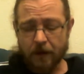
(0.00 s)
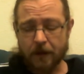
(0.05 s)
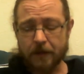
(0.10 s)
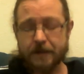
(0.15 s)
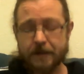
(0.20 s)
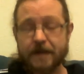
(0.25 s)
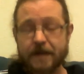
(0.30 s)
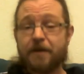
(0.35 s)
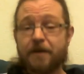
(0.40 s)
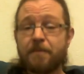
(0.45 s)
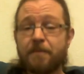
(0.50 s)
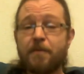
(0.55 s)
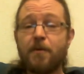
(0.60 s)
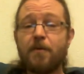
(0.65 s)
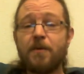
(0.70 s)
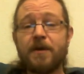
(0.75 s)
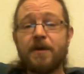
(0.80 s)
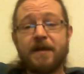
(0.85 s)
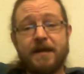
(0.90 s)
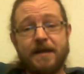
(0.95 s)
So I
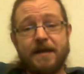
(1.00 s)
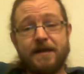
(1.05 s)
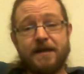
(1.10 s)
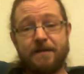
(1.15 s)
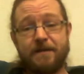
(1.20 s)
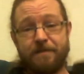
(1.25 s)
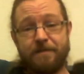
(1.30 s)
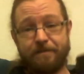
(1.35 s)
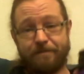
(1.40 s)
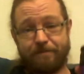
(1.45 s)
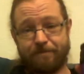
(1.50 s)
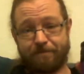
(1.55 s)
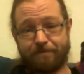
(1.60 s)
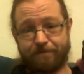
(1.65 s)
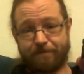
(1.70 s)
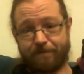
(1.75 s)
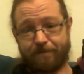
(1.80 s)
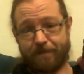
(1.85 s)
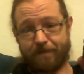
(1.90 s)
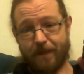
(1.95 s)
bought one of these
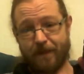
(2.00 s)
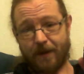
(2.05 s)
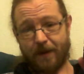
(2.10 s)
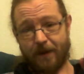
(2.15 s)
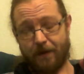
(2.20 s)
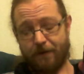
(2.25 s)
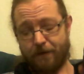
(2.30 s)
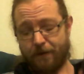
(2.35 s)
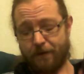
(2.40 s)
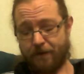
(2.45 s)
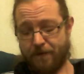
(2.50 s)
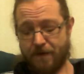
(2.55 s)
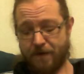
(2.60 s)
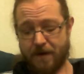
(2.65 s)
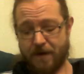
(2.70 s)
for